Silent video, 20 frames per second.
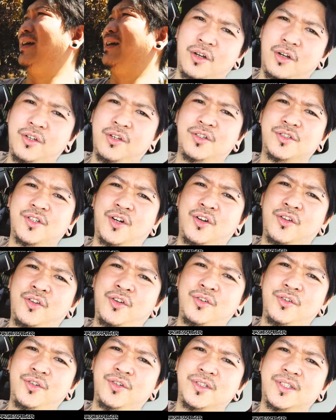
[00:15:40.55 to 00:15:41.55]
Got use or
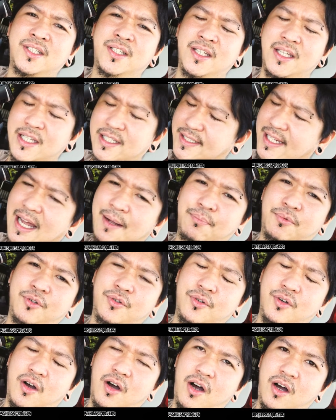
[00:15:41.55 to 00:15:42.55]
no use is up to
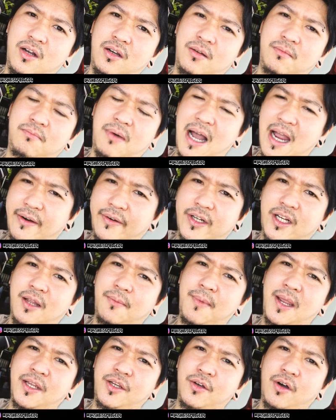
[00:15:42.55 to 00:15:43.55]
you all but I
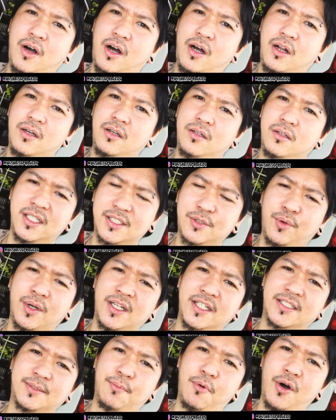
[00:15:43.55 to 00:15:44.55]
recommend you all. This one
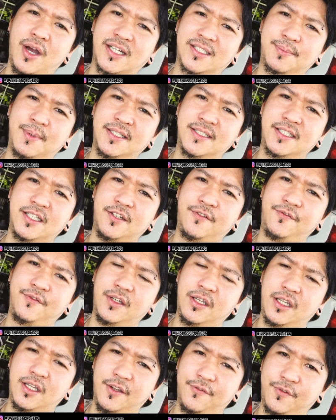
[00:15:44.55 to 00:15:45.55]
is more expensive.
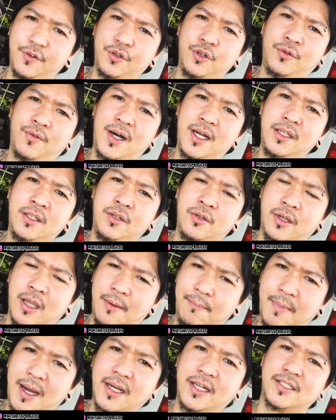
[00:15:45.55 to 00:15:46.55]
If you don't want, you
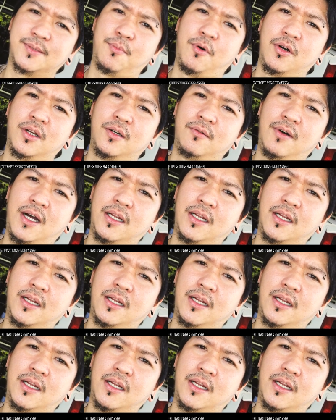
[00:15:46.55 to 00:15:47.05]
can buy the smaller